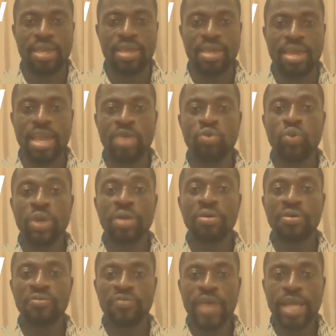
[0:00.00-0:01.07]
And we
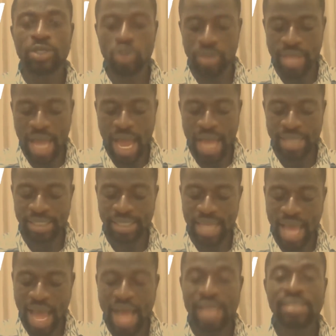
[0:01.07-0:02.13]
refer to that
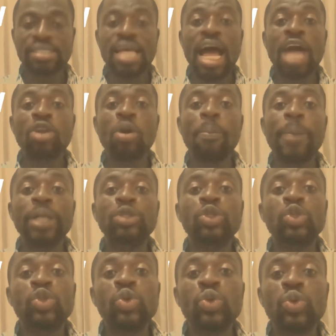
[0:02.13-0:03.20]
as
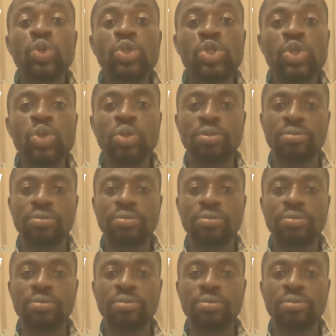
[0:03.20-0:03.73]
anopatututu.